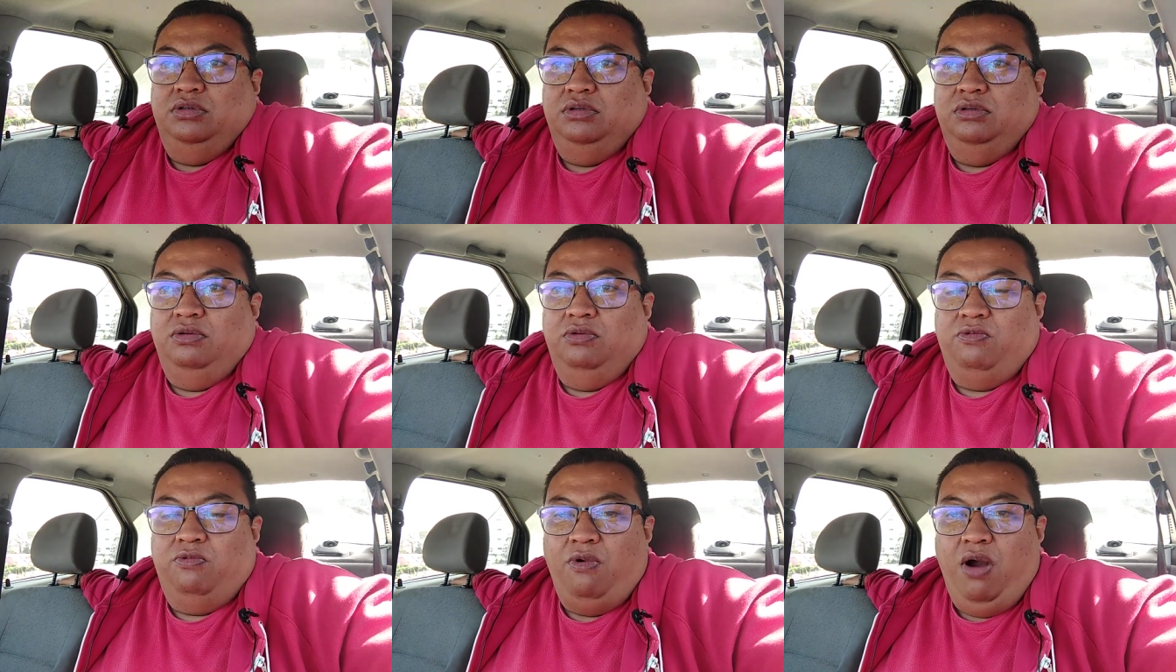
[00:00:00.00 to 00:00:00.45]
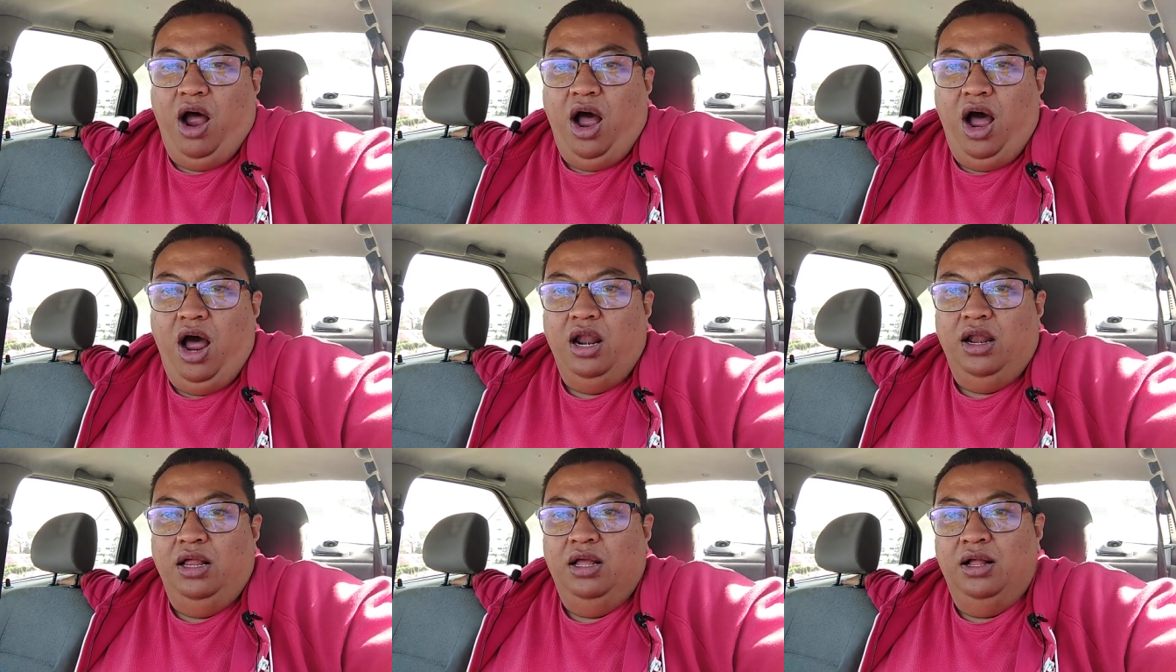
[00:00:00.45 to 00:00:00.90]

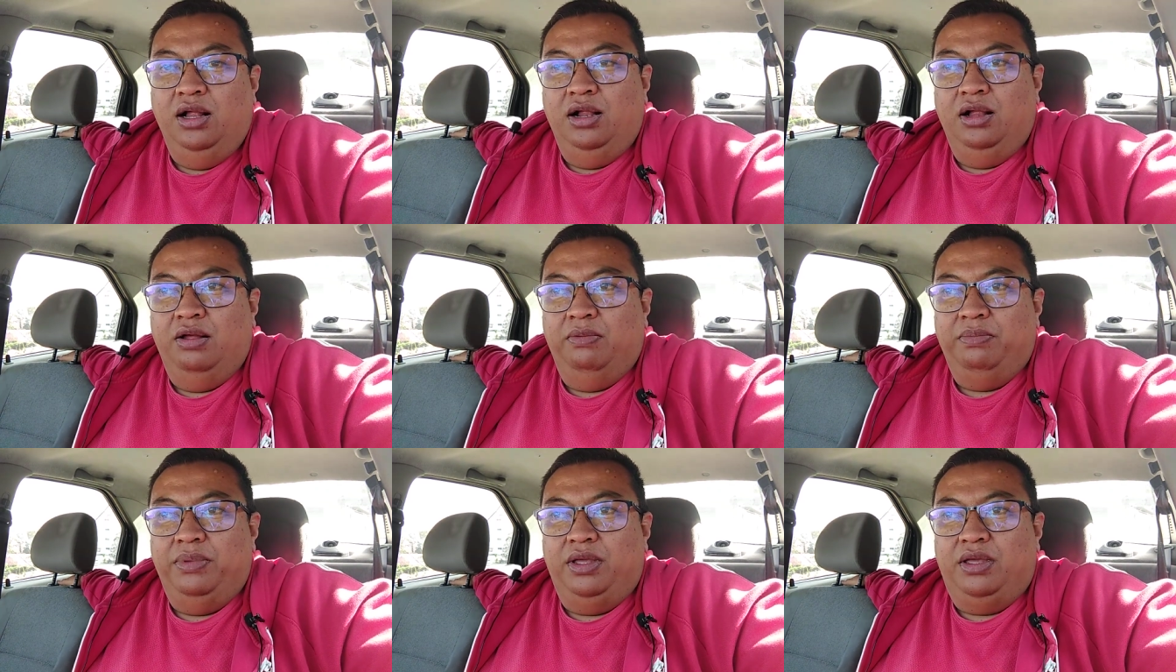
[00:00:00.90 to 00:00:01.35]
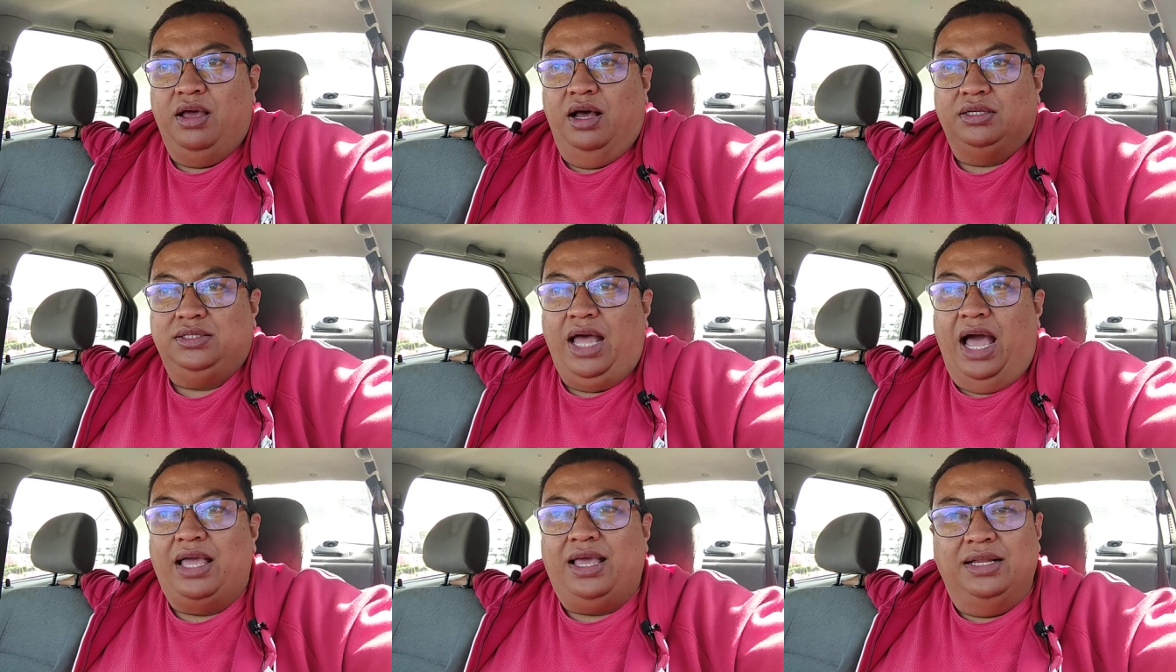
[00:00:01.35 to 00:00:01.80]
run
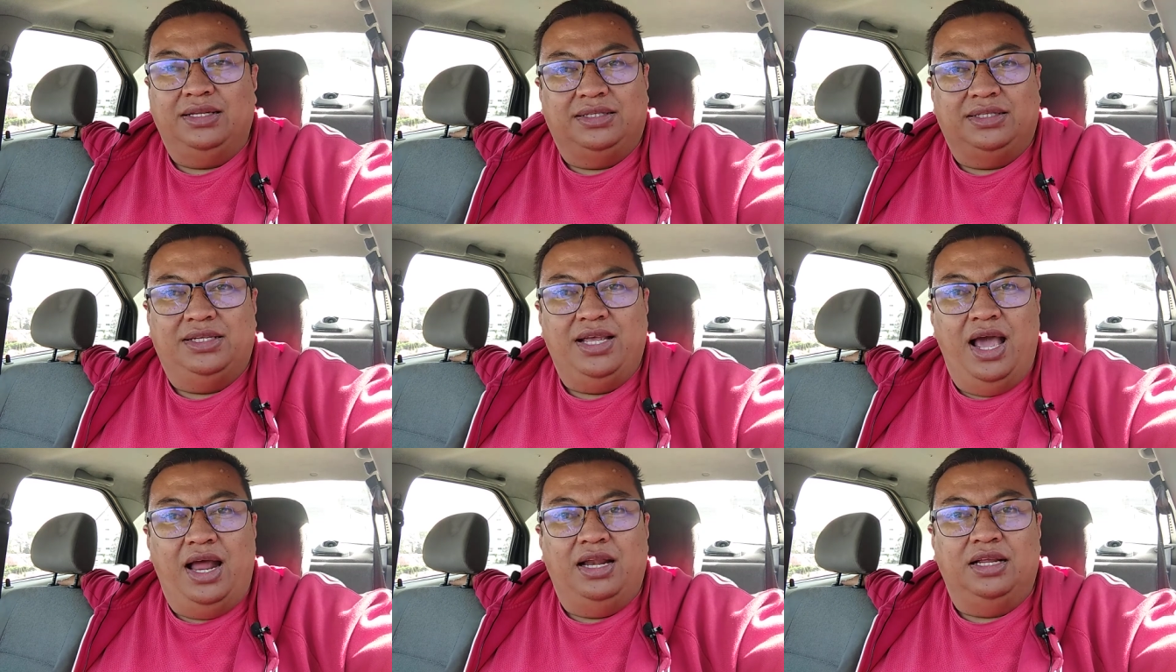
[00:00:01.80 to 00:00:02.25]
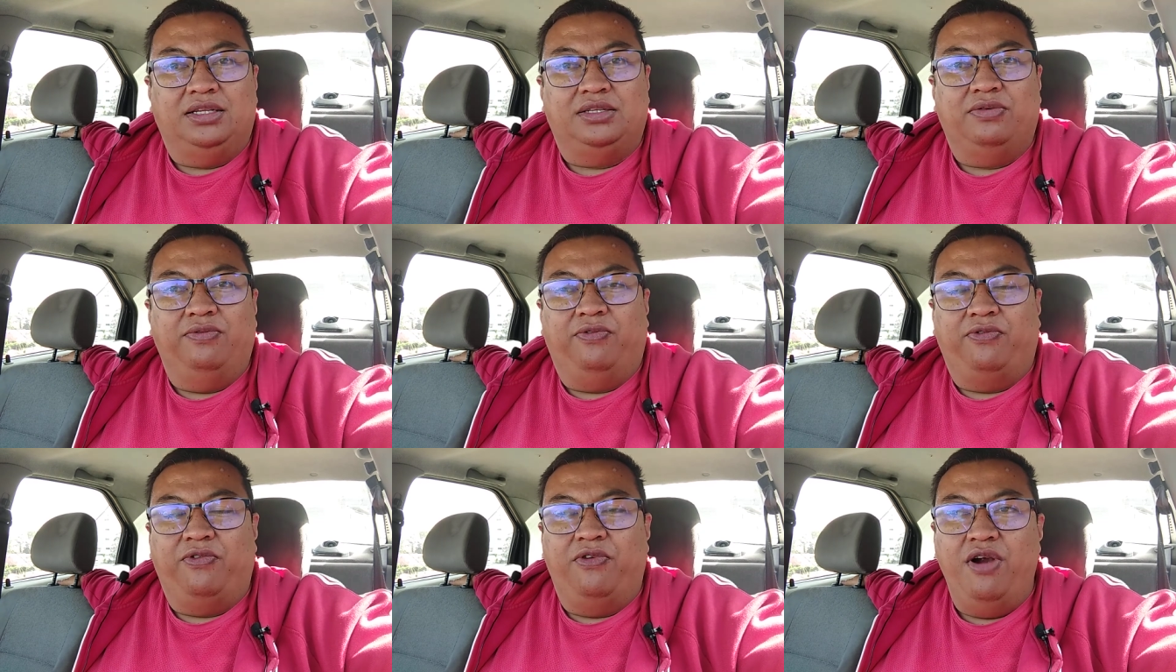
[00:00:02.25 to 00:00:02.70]
because I can sell it to
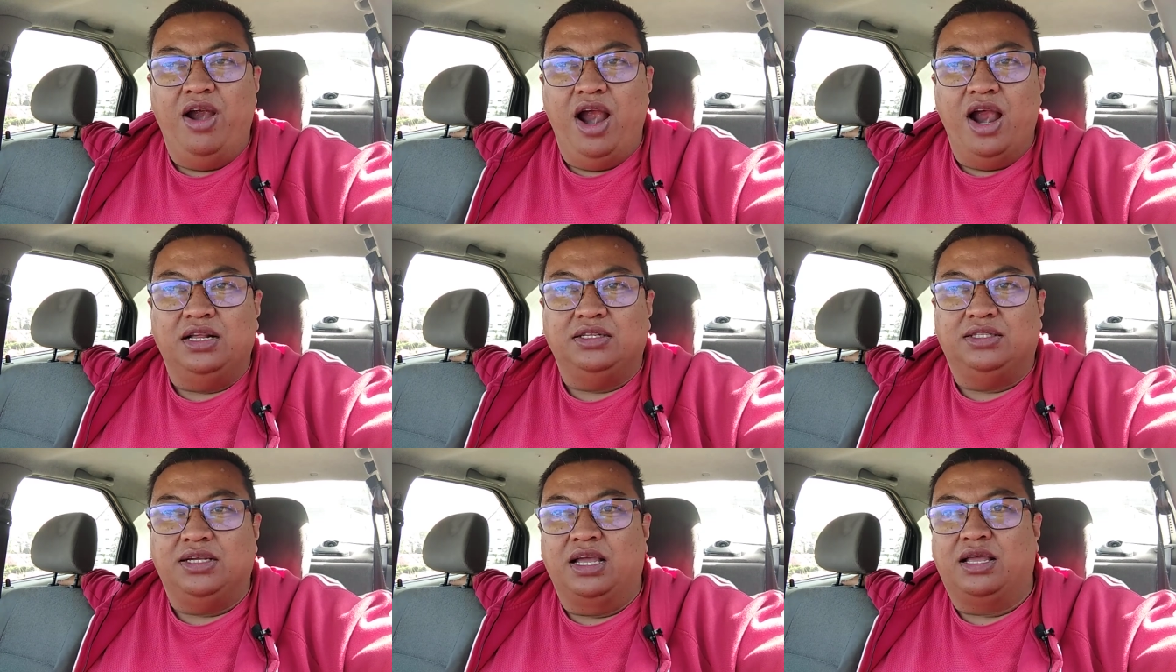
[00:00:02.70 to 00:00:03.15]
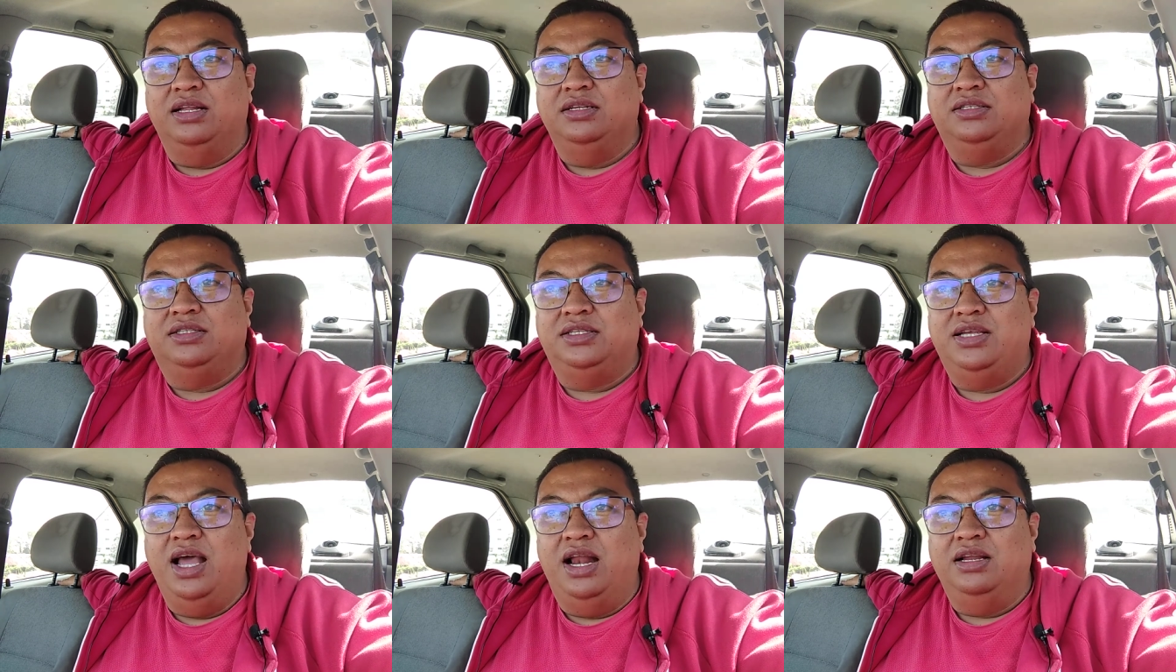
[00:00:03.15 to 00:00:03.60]
friends, I can
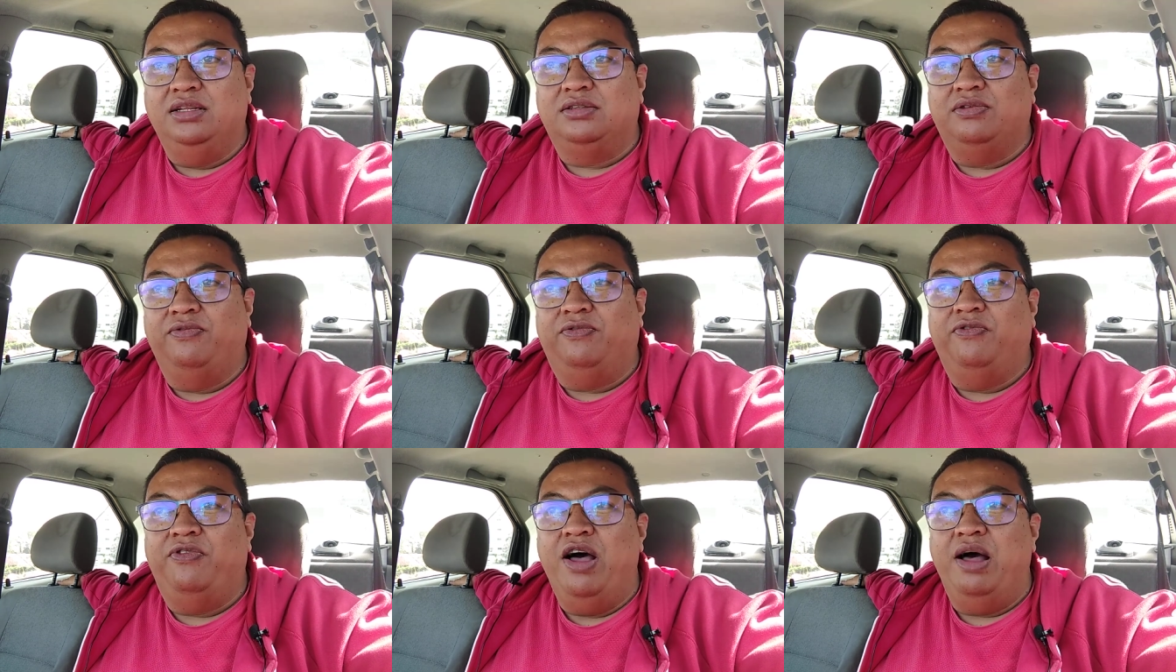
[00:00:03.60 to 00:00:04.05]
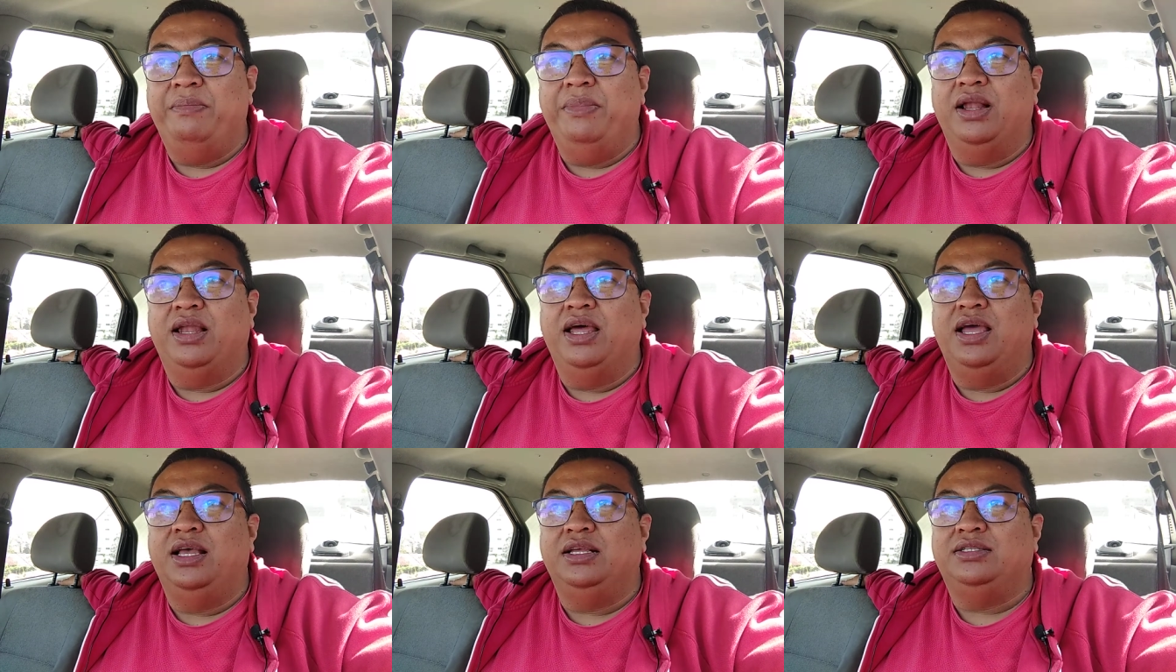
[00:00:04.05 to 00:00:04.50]
sell it to
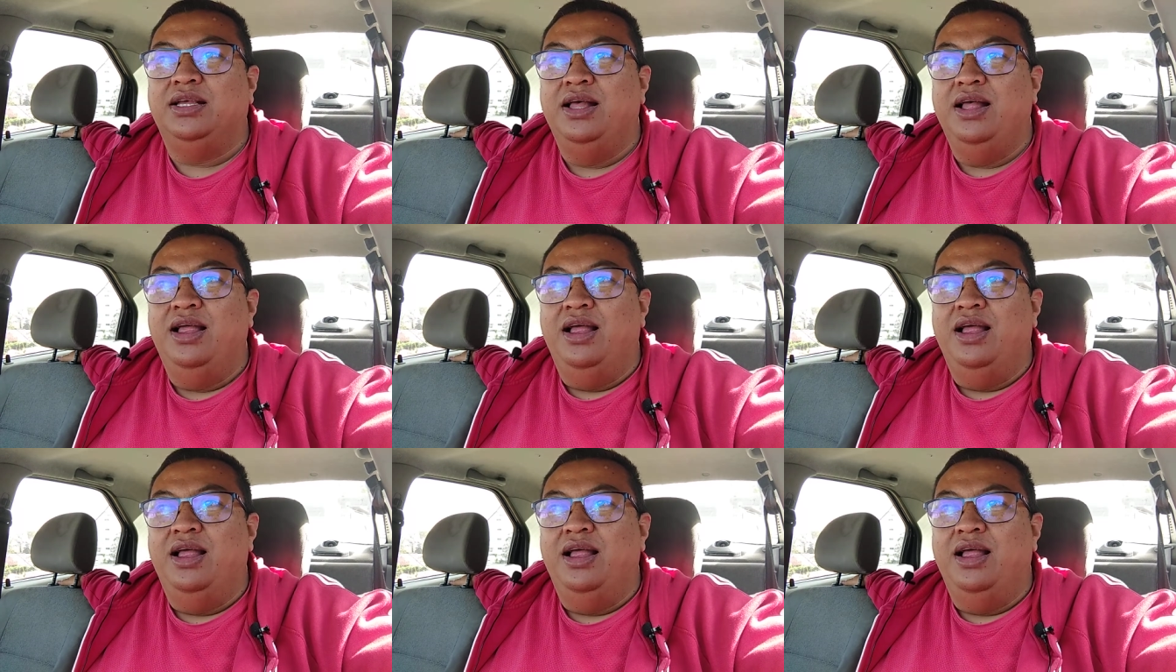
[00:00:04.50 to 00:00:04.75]
families.